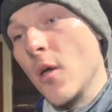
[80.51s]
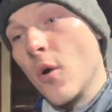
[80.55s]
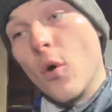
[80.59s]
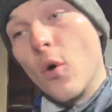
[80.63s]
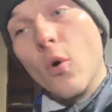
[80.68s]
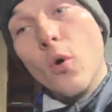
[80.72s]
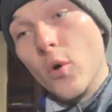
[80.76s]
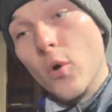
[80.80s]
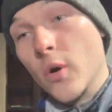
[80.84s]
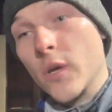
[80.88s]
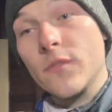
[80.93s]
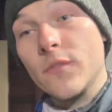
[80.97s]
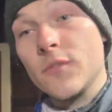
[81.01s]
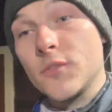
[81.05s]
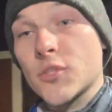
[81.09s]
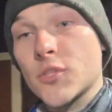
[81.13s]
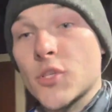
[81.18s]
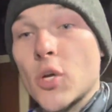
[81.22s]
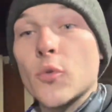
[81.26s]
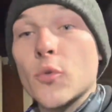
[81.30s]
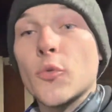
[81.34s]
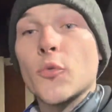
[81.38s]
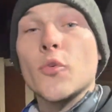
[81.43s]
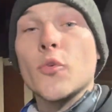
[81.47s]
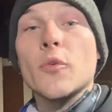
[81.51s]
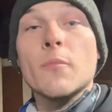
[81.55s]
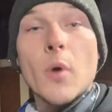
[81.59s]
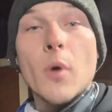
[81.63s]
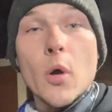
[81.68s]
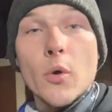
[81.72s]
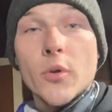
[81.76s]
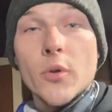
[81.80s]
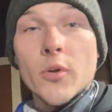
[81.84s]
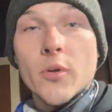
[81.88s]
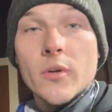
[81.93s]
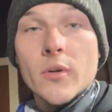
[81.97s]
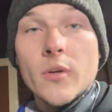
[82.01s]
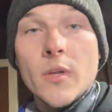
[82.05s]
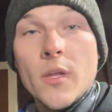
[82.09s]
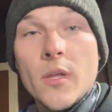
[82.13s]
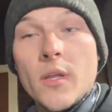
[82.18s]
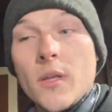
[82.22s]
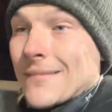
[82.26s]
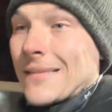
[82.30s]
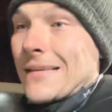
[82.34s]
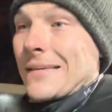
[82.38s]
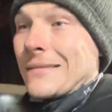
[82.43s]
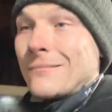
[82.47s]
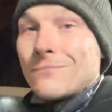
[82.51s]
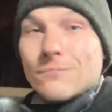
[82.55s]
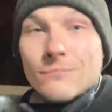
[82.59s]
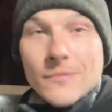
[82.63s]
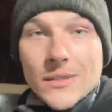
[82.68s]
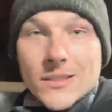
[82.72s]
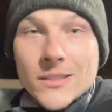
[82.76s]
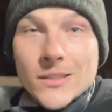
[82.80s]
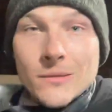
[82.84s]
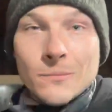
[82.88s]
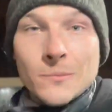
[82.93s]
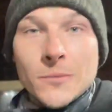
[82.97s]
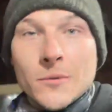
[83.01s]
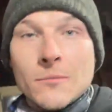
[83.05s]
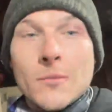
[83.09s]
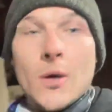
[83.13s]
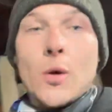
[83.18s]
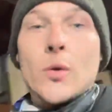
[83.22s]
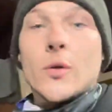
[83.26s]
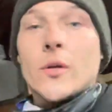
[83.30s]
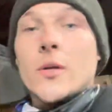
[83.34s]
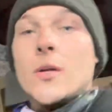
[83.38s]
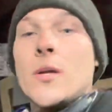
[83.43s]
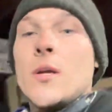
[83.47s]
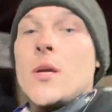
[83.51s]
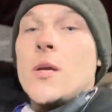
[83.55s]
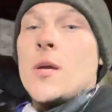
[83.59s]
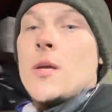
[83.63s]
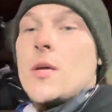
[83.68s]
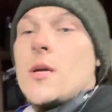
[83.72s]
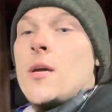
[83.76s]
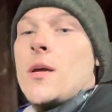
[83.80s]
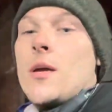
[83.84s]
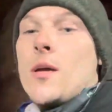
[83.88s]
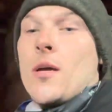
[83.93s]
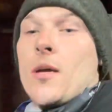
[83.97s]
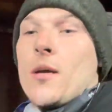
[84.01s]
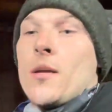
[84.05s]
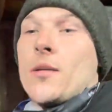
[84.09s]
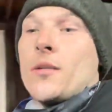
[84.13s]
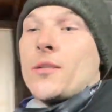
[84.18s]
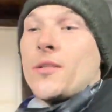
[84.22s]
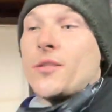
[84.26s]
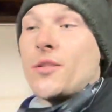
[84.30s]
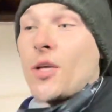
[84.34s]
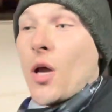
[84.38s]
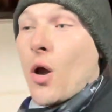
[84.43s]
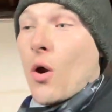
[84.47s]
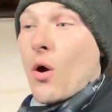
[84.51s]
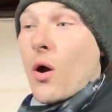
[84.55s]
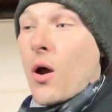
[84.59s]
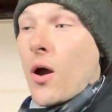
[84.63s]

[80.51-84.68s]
or even just go through your motor and mess up your motor. So,